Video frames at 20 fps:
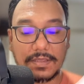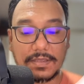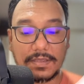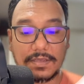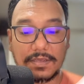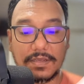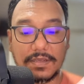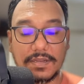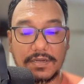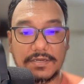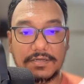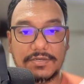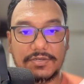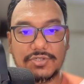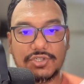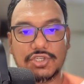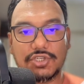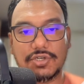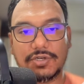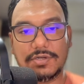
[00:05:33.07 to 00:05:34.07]
It
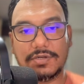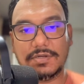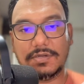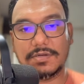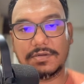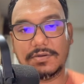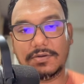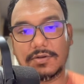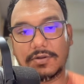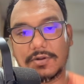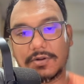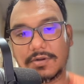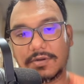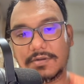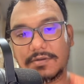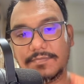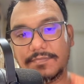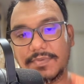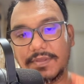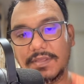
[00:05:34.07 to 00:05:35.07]
should
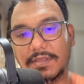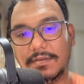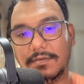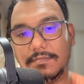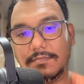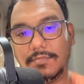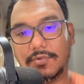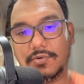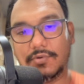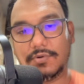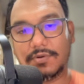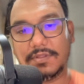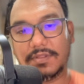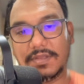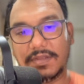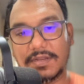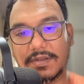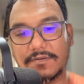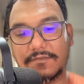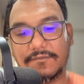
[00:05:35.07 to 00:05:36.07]
not be more
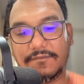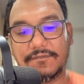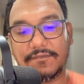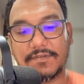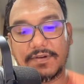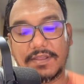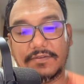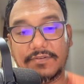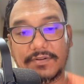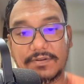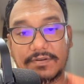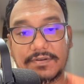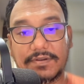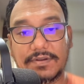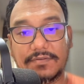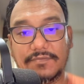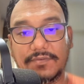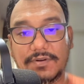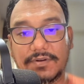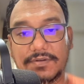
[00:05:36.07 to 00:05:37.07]
than
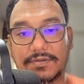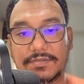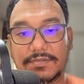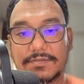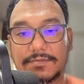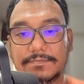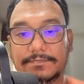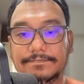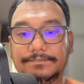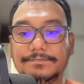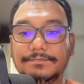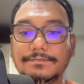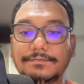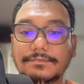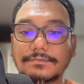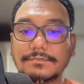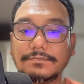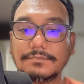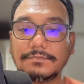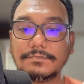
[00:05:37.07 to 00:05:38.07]
500 words.
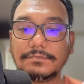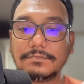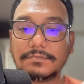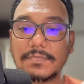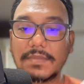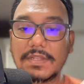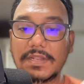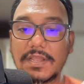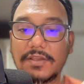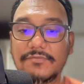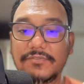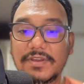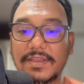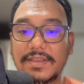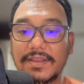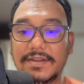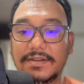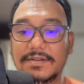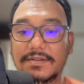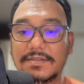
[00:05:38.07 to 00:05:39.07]
Now if I
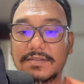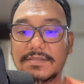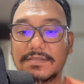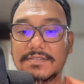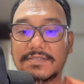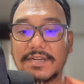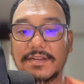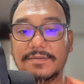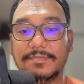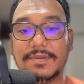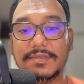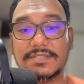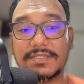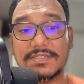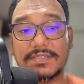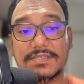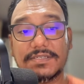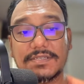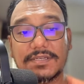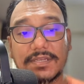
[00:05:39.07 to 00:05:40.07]
hit send
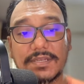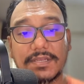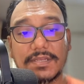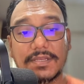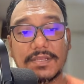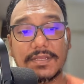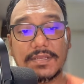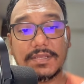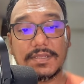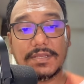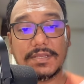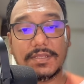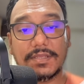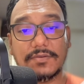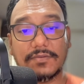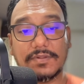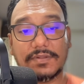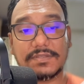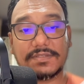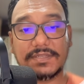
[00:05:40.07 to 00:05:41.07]
message, you
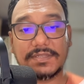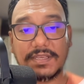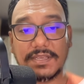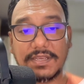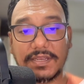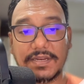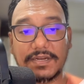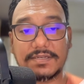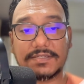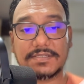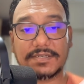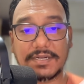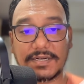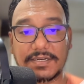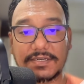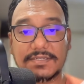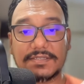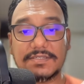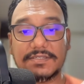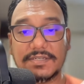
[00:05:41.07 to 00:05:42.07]
will see it
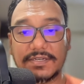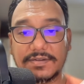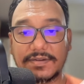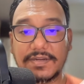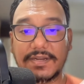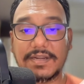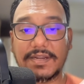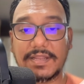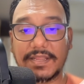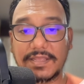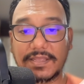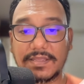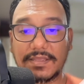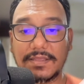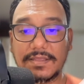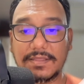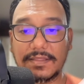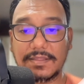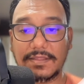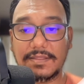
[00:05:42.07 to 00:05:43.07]
starts generating
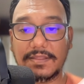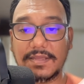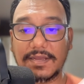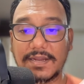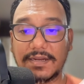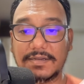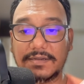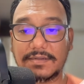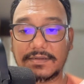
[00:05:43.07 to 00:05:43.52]
that